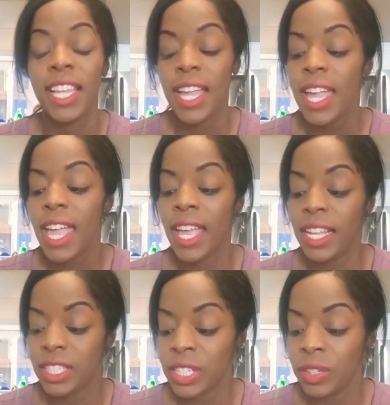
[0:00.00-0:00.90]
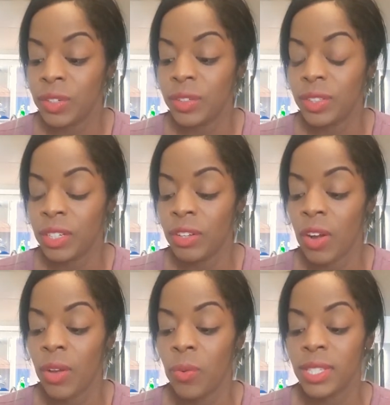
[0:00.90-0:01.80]
And until,
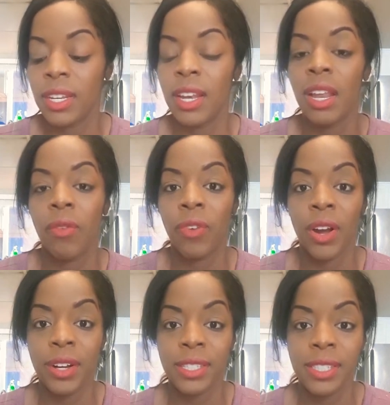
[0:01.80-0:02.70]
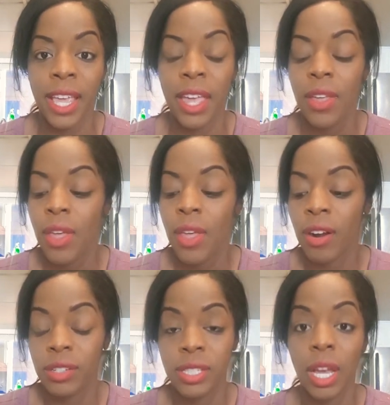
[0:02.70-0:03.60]
it wasn't enough for her to set
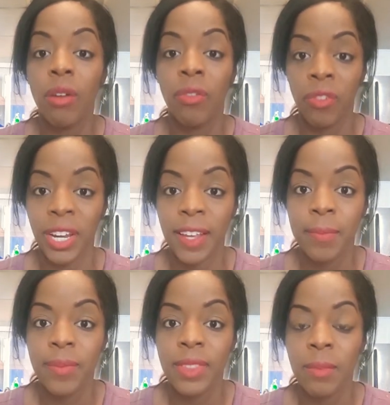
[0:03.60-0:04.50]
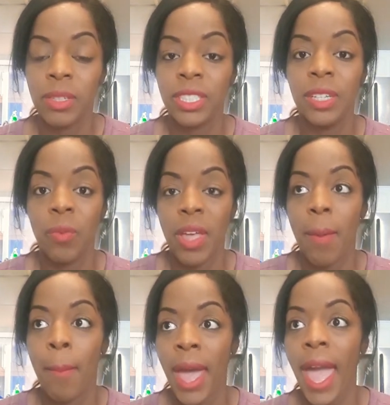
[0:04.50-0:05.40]
herself free, but she went
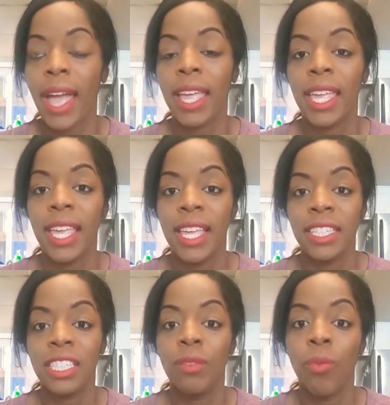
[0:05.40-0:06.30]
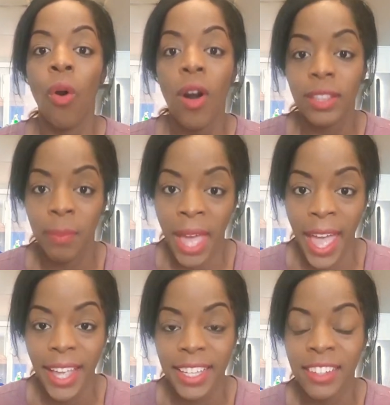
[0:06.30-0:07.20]
back. She walked
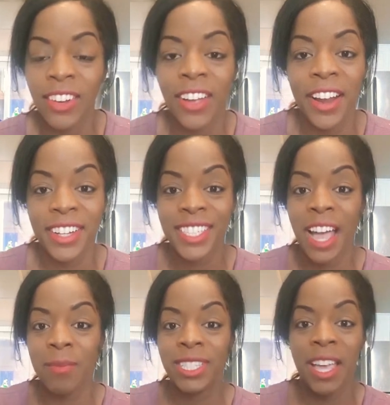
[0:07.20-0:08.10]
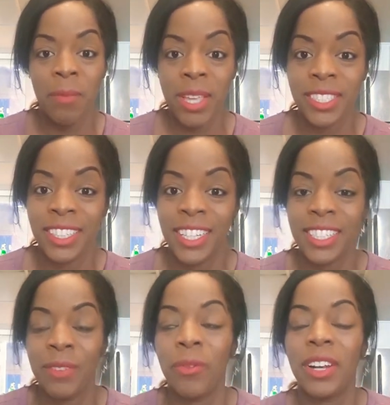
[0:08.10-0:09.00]
back. Eric Thomas had mentioned this
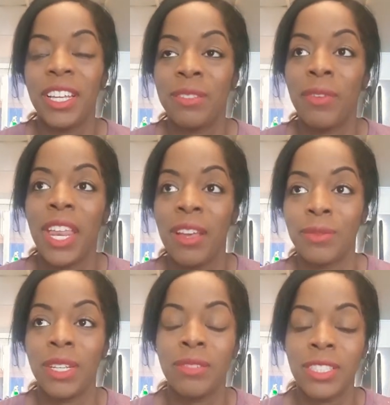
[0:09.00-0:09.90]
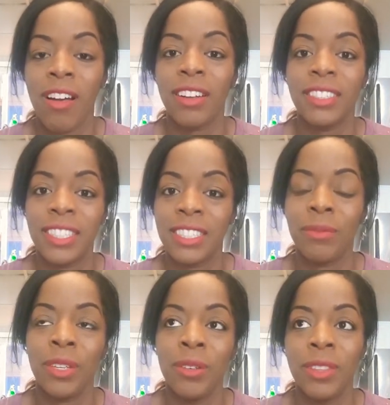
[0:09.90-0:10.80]
in one of his videos when he was talking to some youth.